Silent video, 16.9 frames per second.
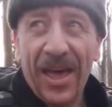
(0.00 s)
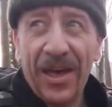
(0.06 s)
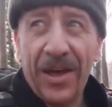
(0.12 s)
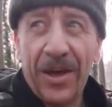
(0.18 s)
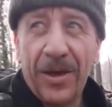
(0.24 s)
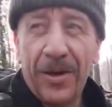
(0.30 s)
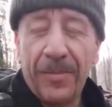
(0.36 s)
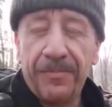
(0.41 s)

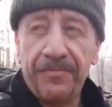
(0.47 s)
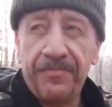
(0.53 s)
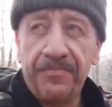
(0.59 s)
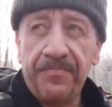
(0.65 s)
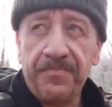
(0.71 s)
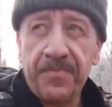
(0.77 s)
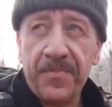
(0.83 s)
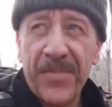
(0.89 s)

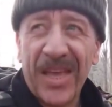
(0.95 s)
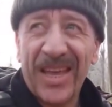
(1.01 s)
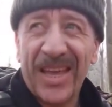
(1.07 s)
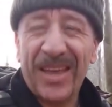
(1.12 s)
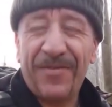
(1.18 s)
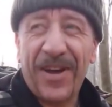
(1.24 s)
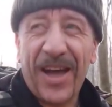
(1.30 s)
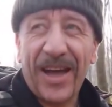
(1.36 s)

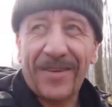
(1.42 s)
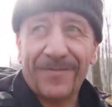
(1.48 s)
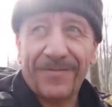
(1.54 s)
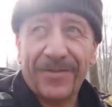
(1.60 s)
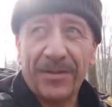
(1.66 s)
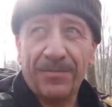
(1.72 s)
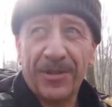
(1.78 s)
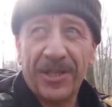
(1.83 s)
If I
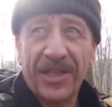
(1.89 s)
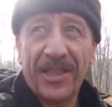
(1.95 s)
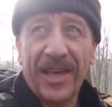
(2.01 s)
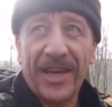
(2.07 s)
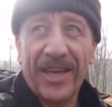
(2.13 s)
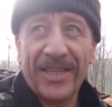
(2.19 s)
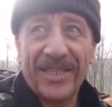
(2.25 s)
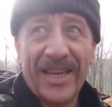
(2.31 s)
have something
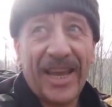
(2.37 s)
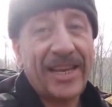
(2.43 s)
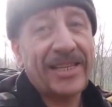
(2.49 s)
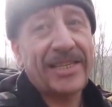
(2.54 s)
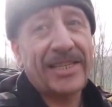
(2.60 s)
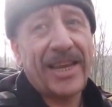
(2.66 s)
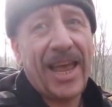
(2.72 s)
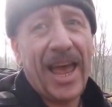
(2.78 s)
like a
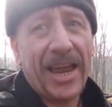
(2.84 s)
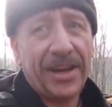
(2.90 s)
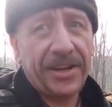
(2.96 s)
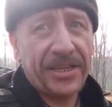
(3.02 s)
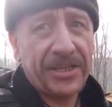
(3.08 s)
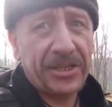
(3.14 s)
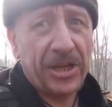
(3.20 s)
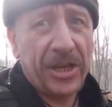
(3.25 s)
tent
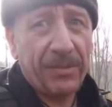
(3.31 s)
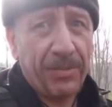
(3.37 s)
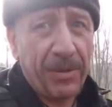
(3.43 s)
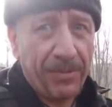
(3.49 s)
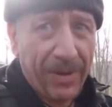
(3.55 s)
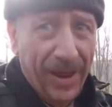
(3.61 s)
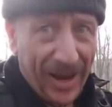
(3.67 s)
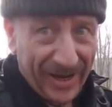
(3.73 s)
and a
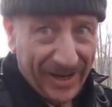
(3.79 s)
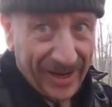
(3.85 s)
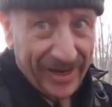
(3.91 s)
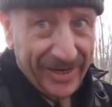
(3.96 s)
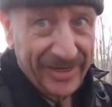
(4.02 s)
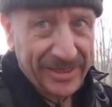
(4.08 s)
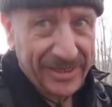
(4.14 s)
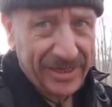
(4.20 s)
sleeping bag
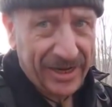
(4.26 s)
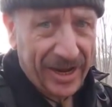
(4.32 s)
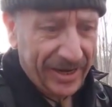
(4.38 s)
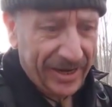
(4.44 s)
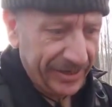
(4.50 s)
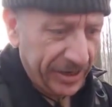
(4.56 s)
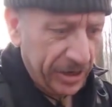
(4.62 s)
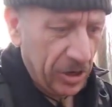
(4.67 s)

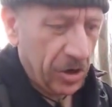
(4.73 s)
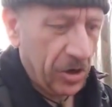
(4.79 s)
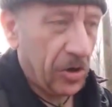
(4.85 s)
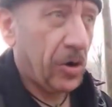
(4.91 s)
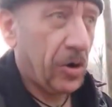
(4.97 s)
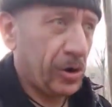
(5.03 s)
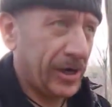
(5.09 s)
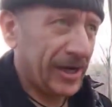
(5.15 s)
inside,
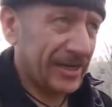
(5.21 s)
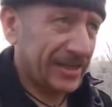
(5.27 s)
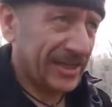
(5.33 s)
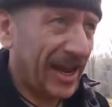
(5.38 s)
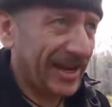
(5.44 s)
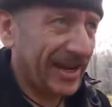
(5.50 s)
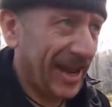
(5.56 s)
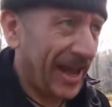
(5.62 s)
or
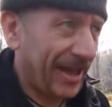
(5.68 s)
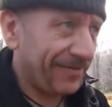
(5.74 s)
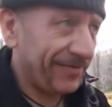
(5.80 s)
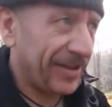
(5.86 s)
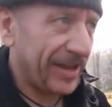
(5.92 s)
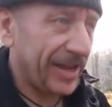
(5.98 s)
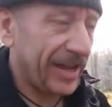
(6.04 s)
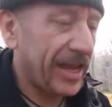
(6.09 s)
as I
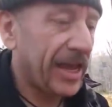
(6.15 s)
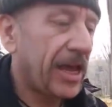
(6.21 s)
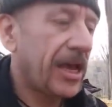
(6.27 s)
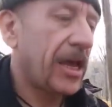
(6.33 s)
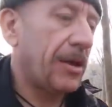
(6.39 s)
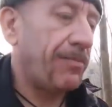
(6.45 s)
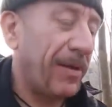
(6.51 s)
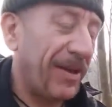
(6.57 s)
have here,
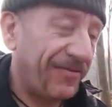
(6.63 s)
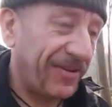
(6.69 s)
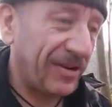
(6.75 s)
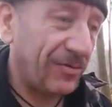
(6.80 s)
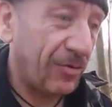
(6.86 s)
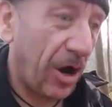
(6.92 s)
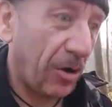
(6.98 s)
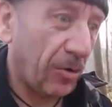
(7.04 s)
a
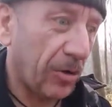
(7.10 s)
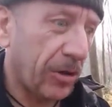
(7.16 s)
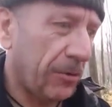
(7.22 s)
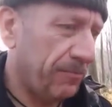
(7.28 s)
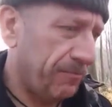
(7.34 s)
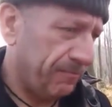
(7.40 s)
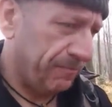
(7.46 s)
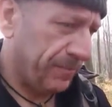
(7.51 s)
bivvy roll
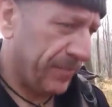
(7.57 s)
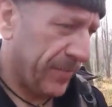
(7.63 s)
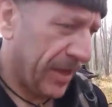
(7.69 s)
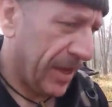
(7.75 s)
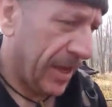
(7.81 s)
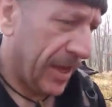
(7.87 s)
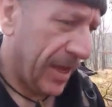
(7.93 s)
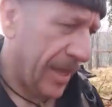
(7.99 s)

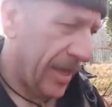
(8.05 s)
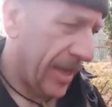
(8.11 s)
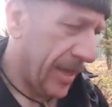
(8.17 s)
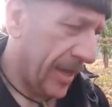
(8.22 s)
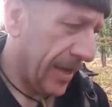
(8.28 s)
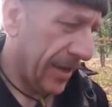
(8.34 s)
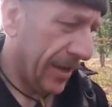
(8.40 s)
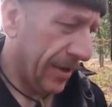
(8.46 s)

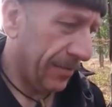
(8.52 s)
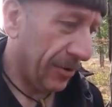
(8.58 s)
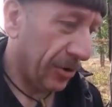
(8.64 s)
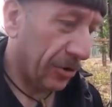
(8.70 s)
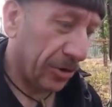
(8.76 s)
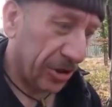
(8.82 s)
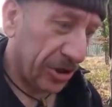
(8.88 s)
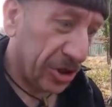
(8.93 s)

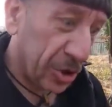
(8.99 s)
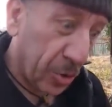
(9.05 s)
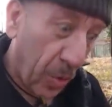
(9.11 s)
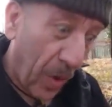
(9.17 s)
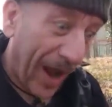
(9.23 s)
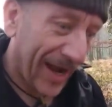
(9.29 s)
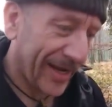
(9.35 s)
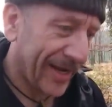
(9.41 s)
or a
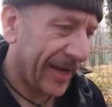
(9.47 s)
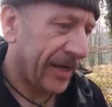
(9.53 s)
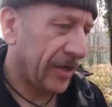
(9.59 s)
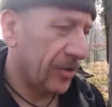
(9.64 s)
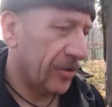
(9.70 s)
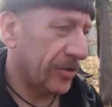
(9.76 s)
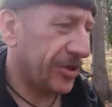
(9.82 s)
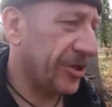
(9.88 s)
swag
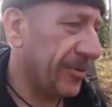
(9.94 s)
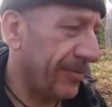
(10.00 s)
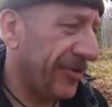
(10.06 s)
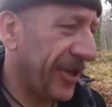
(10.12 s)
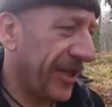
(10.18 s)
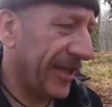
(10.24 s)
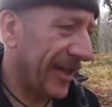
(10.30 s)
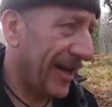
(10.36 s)
or
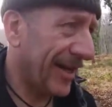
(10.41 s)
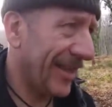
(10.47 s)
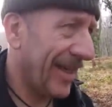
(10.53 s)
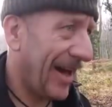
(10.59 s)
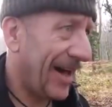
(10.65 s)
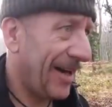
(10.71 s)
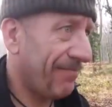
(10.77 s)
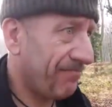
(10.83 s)
something like
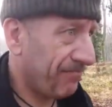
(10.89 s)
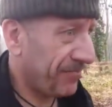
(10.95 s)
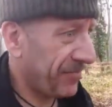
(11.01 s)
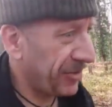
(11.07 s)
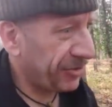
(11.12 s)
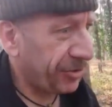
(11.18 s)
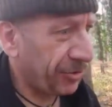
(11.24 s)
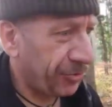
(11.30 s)
that,
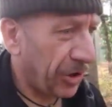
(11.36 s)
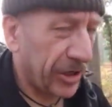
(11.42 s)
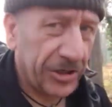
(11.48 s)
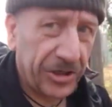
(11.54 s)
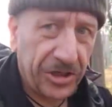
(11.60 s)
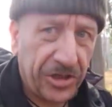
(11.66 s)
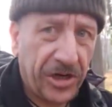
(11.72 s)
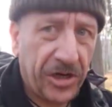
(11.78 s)
the
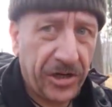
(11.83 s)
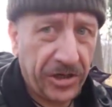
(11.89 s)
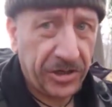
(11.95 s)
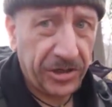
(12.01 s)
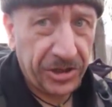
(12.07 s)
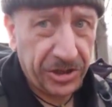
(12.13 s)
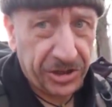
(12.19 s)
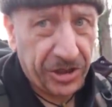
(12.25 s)
rods
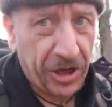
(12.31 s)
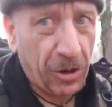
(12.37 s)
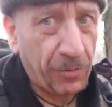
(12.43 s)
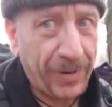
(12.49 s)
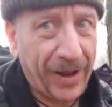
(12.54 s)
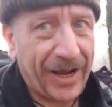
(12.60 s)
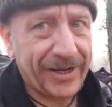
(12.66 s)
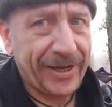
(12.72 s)
just go
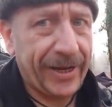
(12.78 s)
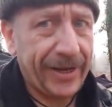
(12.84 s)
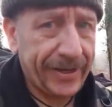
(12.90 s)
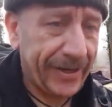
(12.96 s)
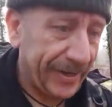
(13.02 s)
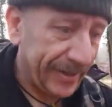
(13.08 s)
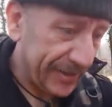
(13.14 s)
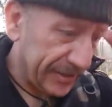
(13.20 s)
back in.